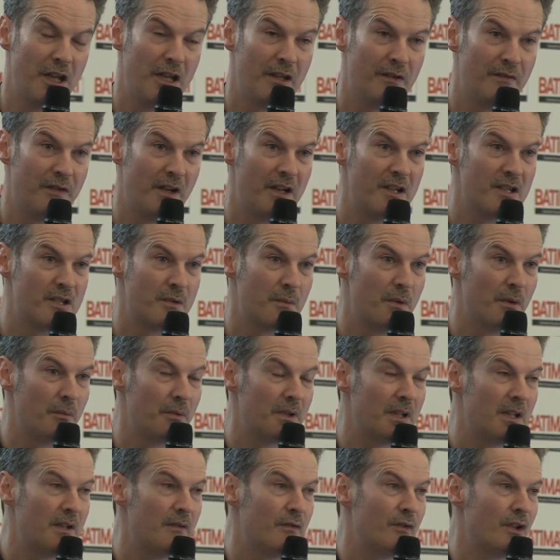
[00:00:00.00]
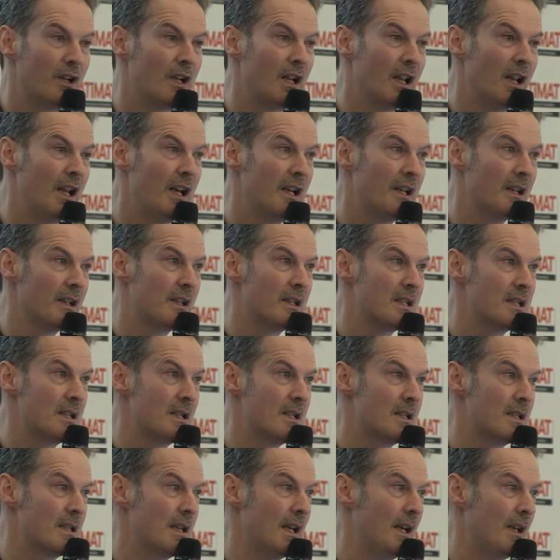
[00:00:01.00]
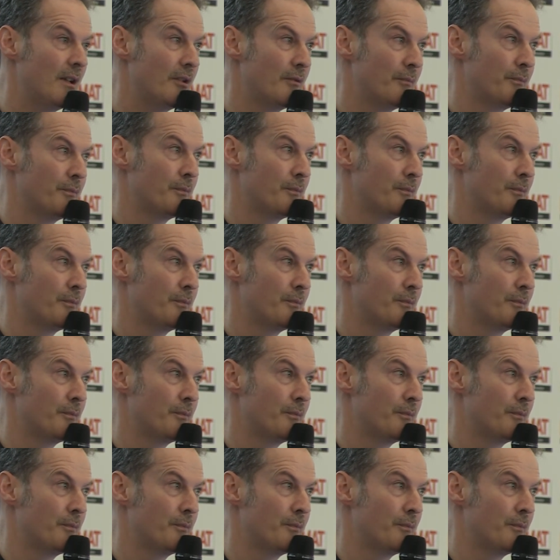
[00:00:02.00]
advice we would give to clients is that